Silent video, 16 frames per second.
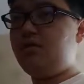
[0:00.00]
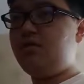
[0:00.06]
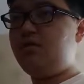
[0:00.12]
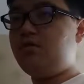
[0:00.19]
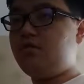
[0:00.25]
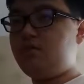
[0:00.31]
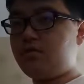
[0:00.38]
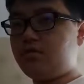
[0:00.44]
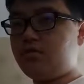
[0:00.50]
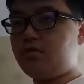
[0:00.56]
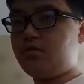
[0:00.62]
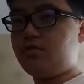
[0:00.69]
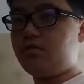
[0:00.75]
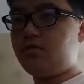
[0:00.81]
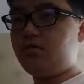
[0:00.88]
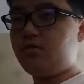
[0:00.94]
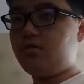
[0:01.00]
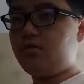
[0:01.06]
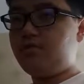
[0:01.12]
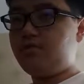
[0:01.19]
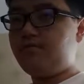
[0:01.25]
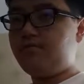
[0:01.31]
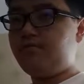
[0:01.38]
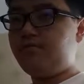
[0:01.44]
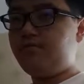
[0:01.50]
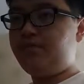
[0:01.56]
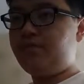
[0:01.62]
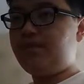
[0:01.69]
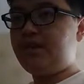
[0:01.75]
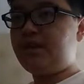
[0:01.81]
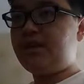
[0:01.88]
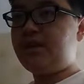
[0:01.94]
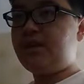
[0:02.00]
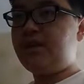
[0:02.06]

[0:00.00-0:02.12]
No one is speaking in this clip.